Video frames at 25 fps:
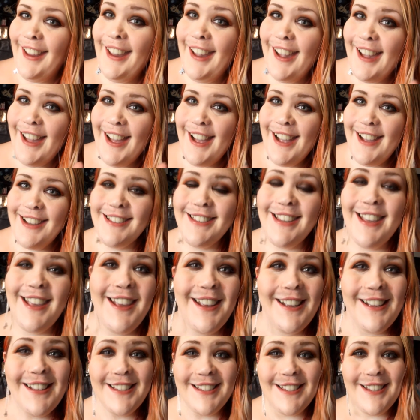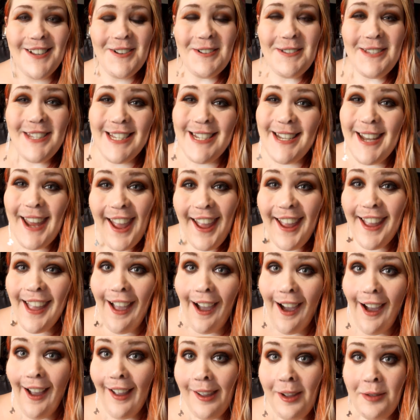Hey guys, so today
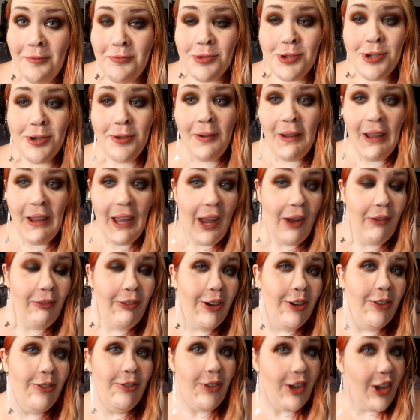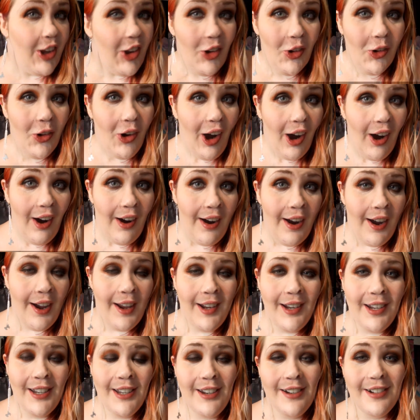I am doing a review
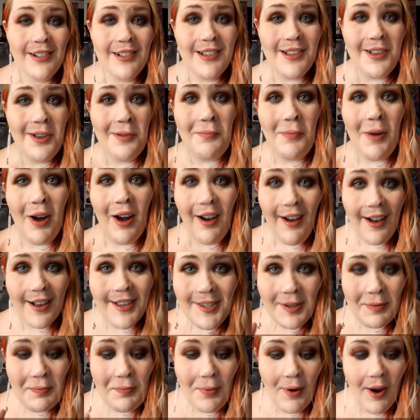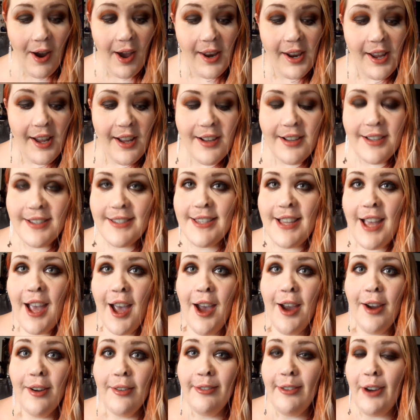on some awesome products
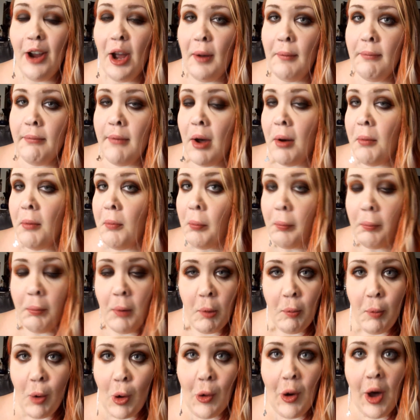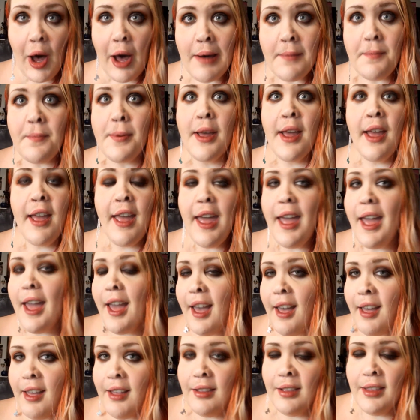from Momoup,
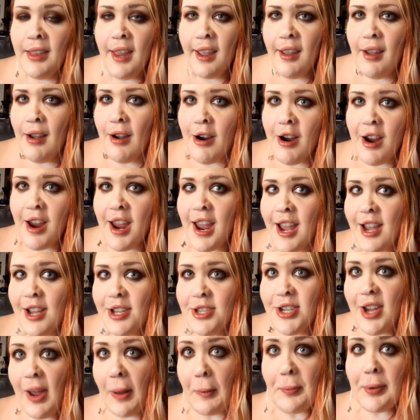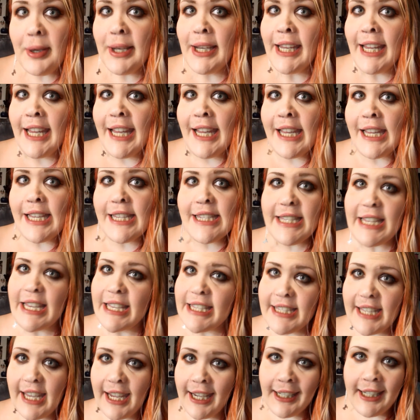and they are a Japanese
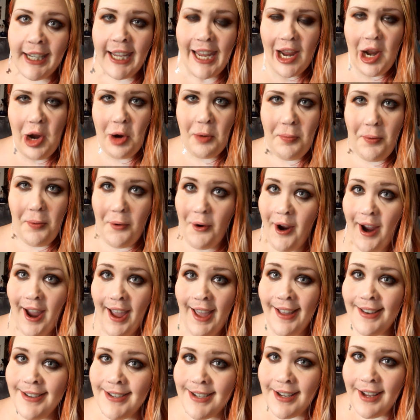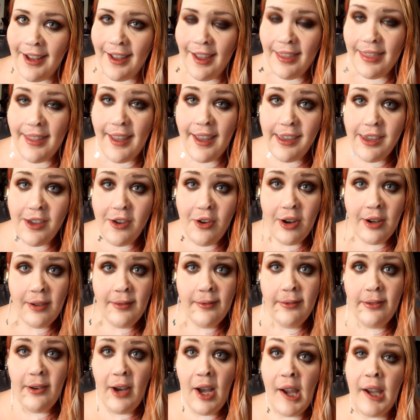skincare brand that you can
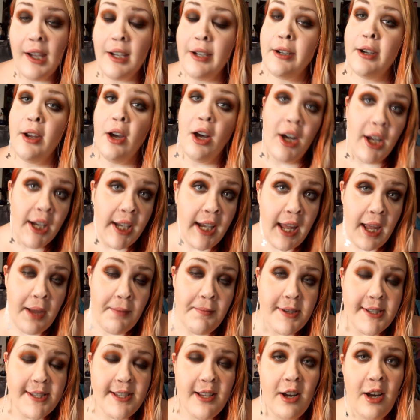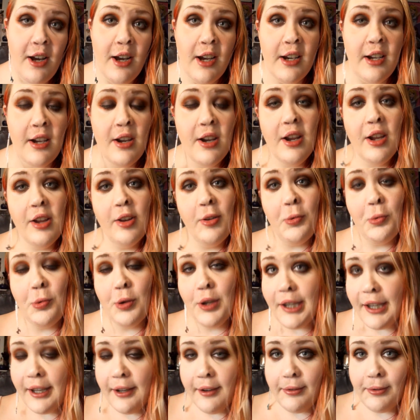find on Amazon,
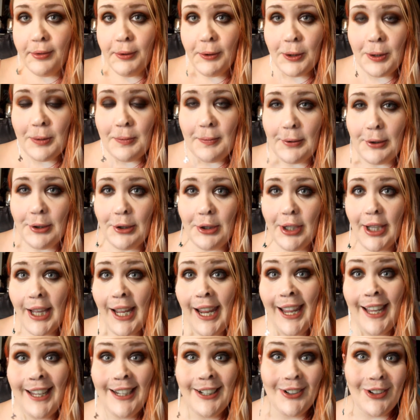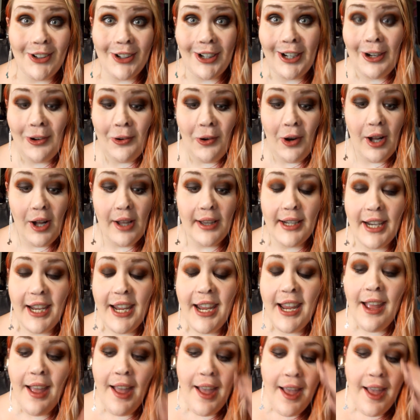really affordable and great
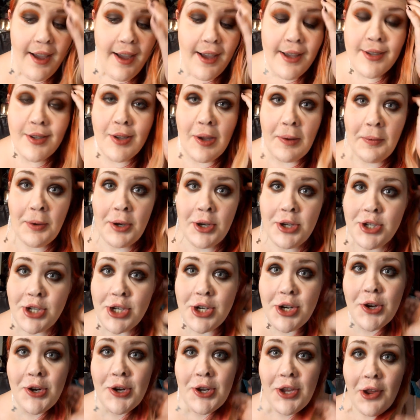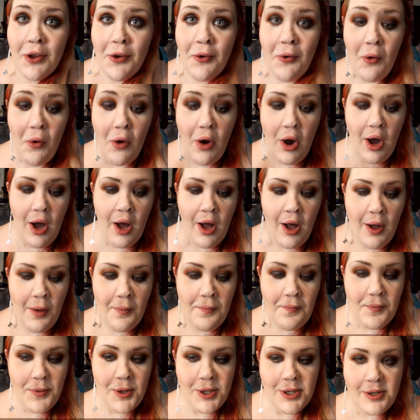quality. So I'm going to share you
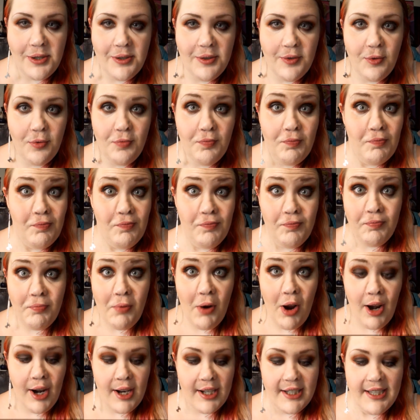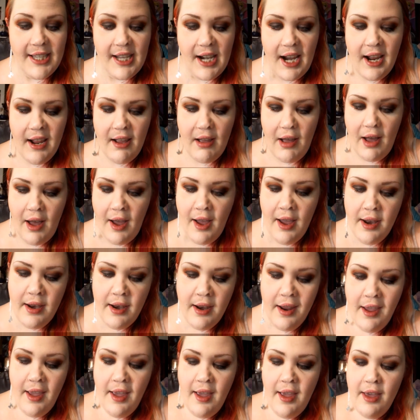um, the products that I got.
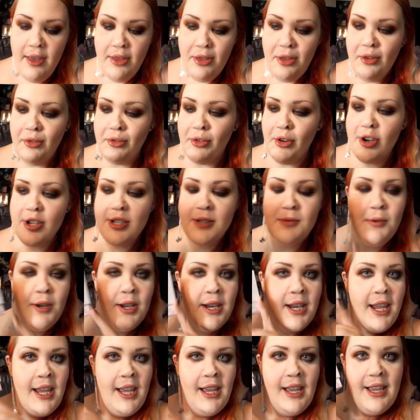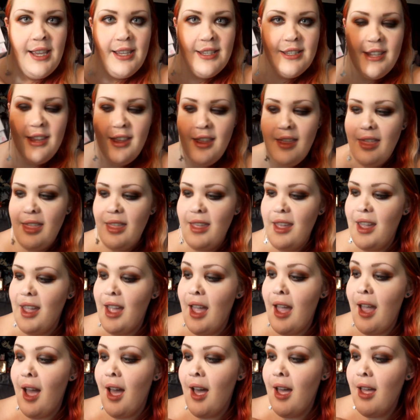The first one is
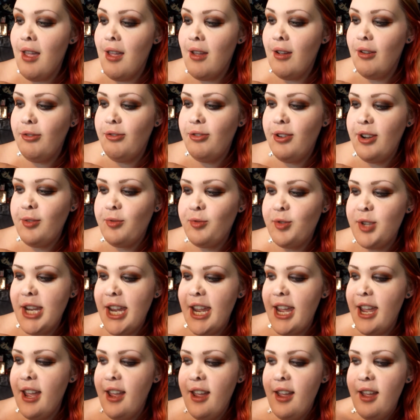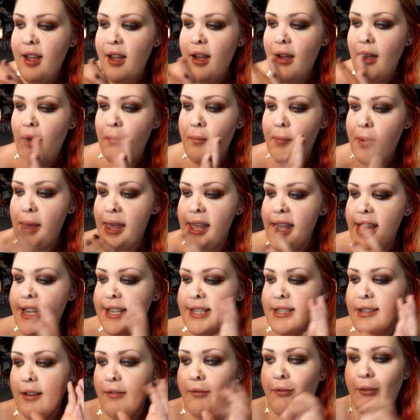the fifty
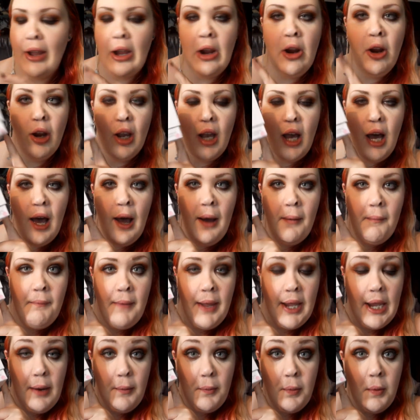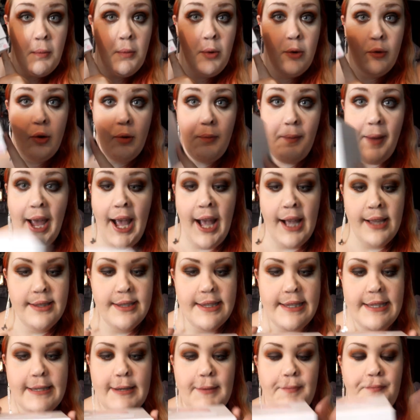piece finger cot makeup remover
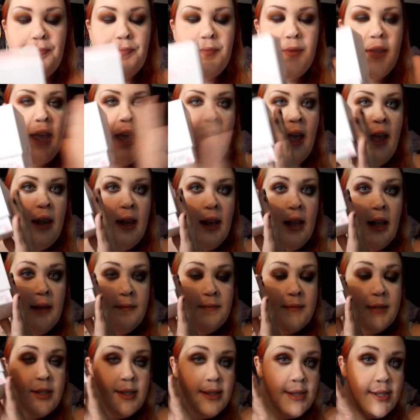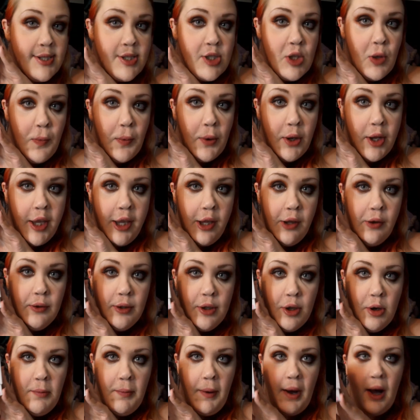pads, and it comes in this super cute
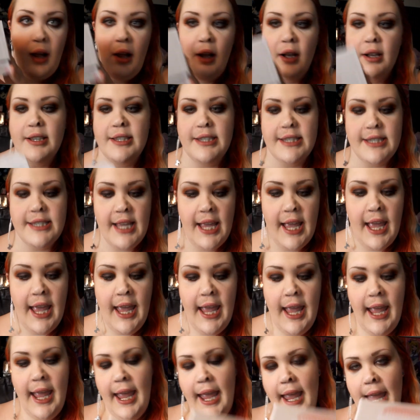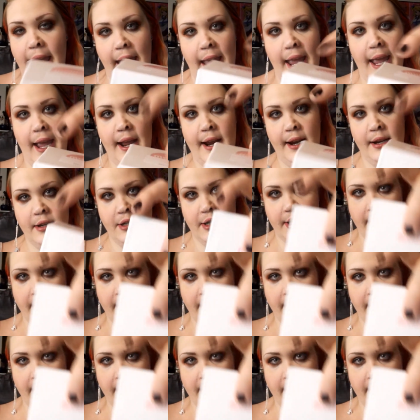little box. And